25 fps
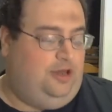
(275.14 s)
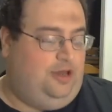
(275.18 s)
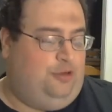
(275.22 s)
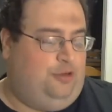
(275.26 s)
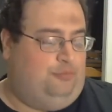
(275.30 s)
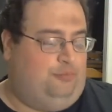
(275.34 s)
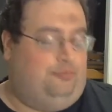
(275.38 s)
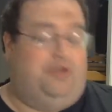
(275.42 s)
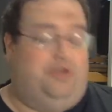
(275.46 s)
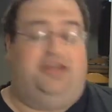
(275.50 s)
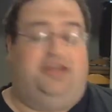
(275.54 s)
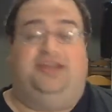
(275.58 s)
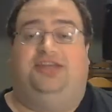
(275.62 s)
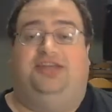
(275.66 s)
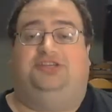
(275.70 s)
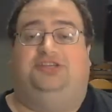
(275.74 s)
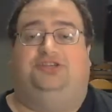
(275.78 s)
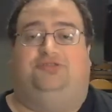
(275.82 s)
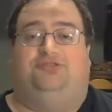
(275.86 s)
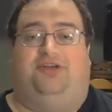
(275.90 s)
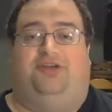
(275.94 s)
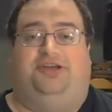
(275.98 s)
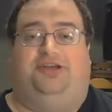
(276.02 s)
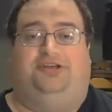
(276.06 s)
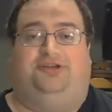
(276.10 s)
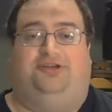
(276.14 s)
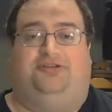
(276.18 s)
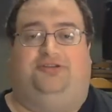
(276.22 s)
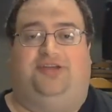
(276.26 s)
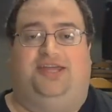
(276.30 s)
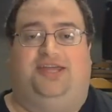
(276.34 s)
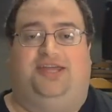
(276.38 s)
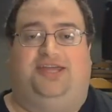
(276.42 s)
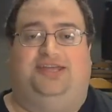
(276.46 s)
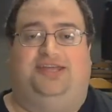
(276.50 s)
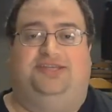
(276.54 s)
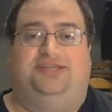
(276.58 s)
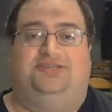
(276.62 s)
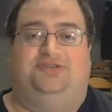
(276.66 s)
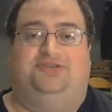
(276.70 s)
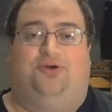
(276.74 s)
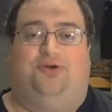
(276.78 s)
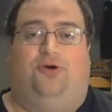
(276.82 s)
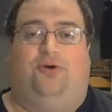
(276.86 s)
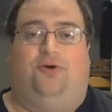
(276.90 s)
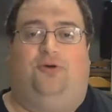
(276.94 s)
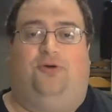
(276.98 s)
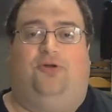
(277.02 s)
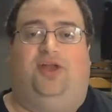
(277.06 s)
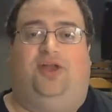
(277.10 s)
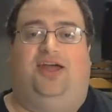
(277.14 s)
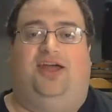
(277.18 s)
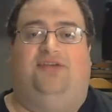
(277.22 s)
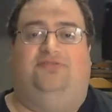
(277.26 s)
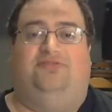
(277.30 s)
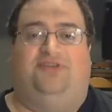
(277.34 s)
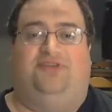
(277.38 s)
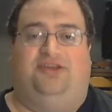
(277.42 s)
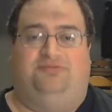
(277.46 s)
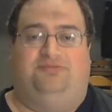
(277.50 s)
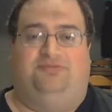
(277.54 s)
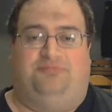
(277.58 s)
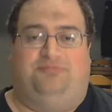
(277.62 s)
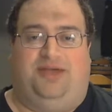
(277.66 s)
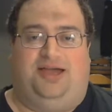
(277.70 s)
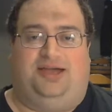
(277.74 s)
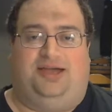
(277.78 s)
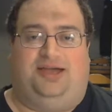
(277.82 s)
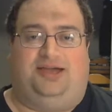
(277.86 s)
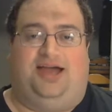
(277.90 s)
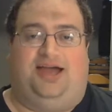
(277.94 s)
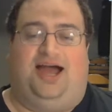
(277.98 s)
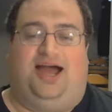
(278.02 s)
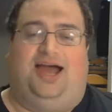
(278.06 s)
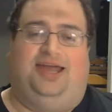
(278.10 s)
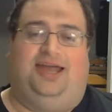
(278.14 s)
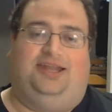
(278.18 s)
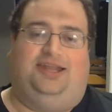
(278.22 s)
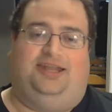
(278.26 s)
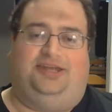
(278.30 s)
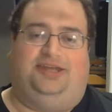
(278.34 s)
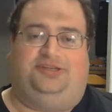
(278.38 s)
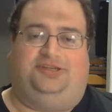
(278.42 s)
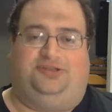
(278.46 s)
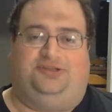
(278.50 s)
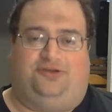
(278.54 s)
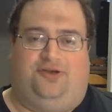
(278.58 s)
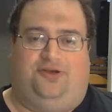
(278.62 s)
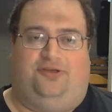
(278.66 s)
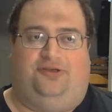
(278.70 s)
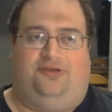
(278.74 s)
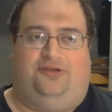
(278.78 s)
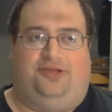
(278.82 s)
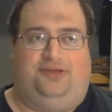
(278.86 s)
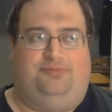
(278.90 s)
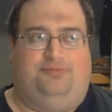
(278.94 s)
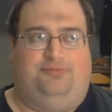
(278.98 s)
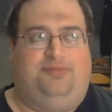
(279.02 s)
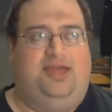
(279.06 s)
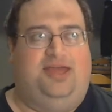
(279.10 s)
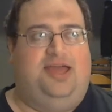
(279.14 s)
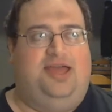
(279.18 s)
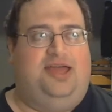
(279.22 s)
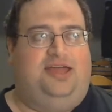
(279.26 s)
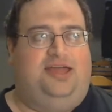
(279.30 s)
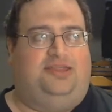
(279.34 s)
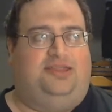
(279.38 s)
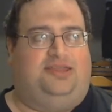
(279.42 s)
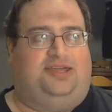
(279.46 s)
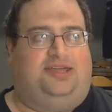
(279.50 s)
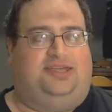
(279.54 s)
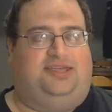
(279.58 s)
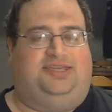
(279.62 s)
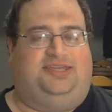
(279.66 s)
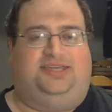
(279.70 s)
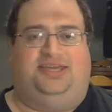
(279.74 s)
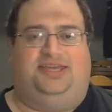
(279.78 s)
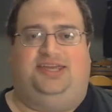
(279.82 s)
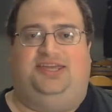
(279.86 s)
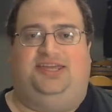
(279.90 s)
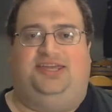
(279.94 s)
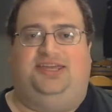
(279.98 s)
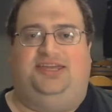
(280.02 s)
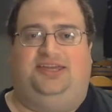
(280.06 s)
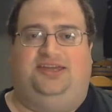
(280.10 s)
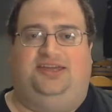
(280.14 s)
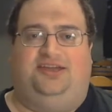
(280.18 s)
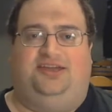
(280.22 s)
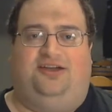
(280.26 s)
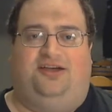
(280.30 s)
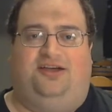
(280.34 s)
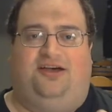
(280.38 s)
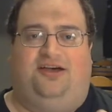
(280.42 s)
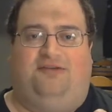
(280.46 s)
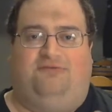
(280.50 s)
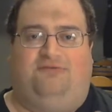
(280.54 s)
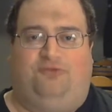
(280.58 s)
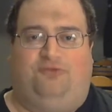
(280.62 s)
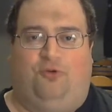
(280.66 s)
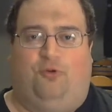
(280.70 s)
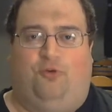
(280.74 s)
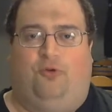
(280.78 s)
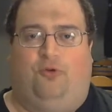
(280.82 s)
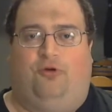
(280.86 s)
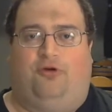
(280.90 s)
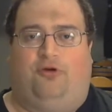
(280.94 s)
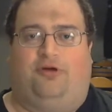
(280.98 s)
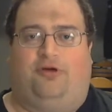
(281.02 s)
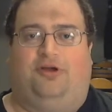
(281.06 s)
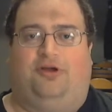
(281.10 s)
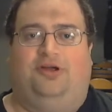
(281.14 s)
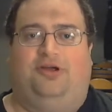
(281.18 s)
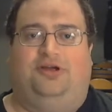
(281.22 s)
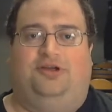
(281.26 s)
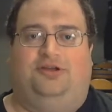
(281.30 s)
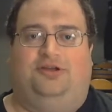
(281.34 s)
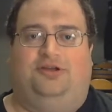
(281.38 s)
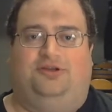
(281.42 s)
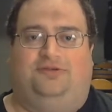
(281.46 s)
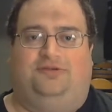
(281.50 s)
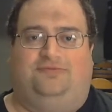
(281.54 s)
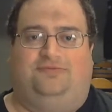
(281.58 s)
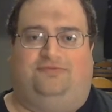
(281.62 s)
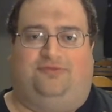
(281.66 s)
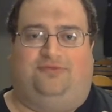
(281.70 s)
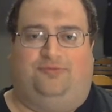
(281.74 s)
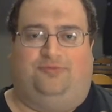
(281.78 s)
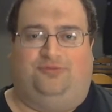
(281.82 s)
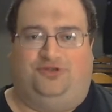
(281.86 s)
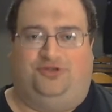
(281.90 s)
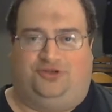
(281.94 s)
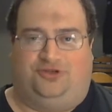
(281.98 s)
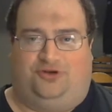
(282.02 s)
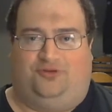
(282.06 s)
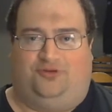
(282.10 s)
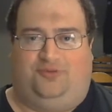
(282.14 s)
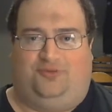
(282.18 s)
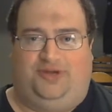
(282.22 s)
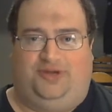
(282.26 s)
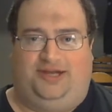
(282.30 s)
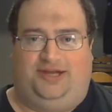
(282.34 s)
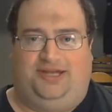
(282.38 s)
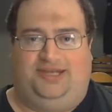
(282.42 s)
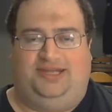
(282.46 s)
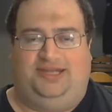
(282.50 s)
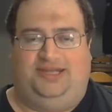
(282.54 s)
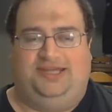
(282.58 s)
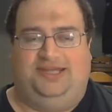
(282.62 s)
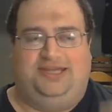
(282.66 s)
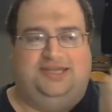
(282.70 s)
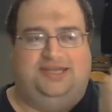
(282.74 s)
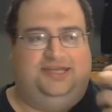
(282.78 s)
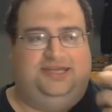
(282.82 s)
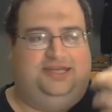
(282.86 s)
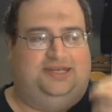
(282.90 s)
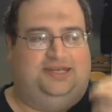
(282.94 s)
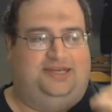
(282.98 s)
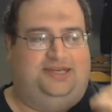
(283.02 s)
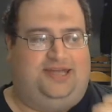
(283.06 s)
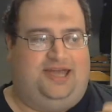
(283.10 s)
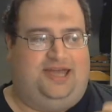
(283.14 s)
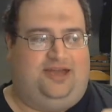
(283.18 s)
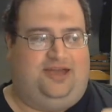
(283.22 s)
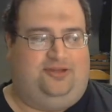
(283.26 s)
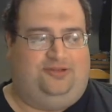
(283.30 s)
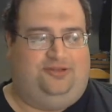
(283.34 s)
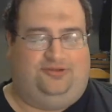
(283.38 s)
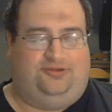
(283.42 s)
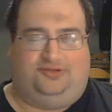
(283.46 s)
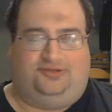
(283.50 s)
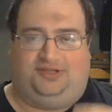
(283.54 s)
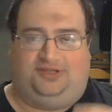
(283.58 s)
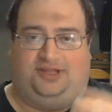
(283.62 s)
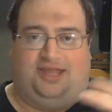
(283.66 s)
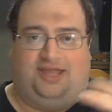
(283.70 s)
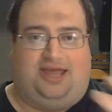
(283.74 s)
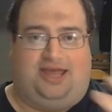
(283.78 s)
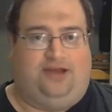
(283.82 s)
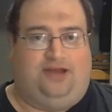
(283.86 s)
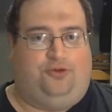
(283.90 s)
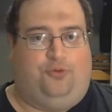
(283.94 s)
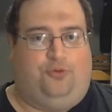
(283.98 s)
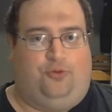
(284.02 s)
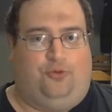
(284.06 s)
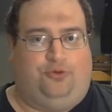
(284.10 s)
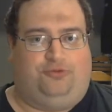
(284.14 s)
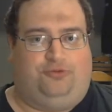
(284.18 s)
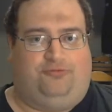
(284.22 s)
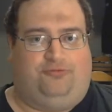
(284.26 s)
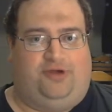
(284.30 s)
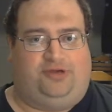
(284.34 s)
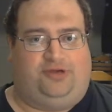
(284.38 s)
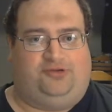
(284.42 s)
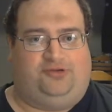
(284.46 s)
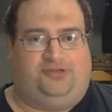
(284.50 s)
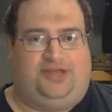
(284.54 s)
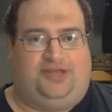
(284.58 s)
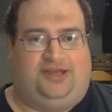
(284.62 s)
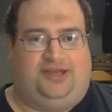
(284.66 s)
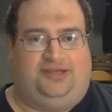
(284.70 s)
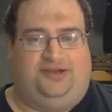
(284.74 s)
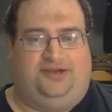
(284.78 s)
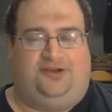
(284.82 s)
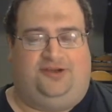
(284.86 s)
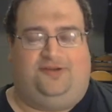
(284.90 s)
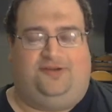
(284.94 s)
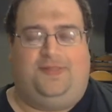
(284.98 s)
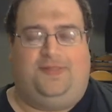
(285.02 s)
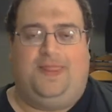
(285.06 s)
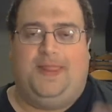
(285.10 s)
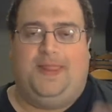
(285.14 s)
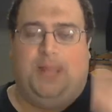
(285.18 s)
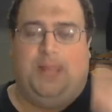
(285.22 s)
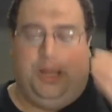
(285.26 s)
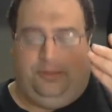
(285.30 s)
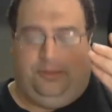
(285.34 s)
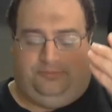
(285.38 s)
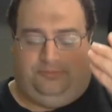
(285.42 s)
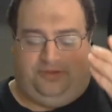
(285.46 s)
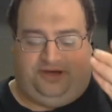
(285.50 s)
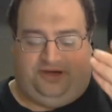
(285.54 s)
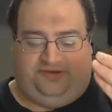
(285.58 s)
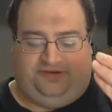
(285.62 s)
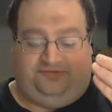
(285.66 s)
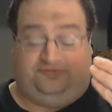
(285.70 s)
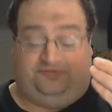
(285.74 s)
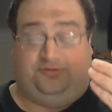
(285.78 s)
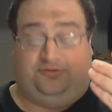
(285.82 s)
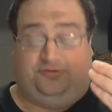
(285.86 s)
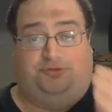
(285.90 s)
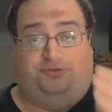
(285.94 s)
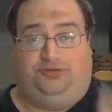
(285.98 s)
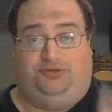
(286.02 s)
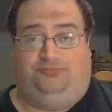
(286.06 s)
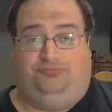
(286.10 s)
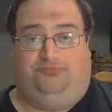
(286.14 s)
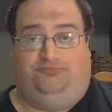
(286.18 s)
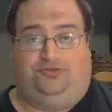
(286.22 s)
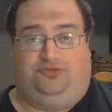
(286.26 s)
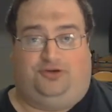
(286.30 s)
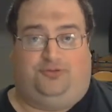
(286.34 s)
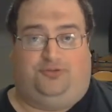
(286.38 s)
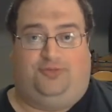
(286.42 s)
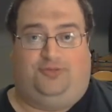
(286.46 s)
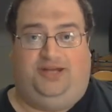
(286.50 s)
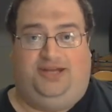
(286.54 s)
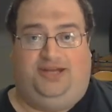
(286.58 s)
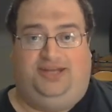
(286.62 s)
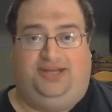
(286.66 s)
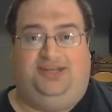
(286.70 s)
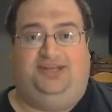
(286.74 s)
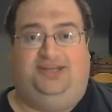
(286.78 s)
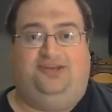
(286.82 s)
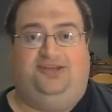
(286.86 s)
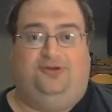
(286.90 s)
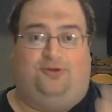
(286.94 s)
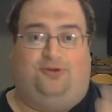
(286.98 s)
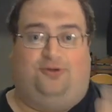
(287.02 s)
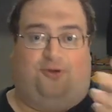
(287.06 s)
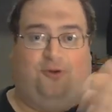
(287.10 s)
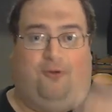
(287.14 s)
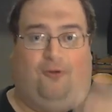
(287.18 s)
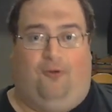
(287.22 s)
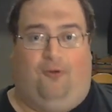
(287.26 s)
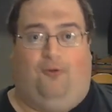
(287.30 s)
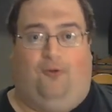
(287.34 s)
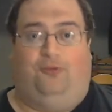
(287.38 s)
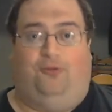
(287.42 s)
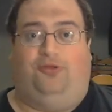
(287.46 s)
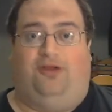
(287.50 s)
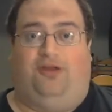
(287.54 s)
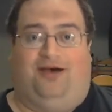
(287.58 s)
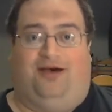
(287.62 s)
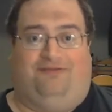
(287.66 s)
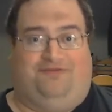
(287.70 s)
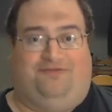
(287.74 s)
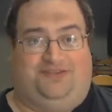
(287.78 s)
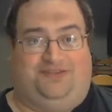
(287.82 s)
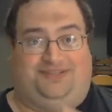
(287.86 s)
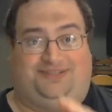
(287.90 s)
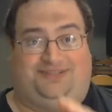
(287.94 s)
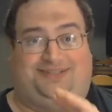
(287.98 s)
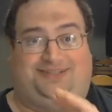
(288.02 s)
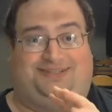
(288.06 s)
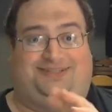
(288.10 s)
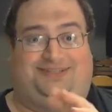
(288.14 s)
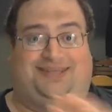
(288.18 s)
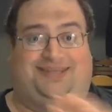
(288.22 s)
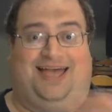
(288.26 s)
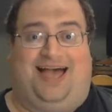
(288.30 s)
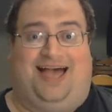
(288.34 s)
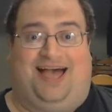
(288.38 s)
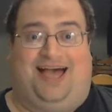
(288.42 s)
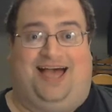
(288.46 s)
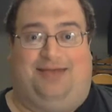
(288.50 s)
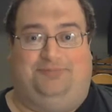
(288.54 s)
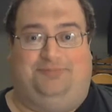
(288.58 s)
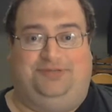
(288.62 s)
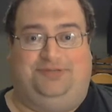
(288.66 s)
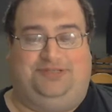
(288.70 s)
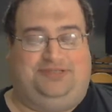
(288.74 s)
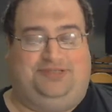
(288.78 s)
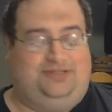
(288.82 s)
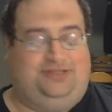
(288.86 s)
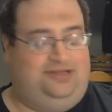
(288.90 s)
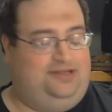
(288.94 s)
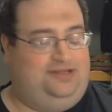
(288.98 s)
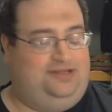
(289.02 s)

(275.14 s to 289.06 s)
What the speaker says: My next director is Olaf Inbach. I like to call him the king of gore from Germany. Now, there's a lot of gore directors out there, but from Germany, Olaf is the tops.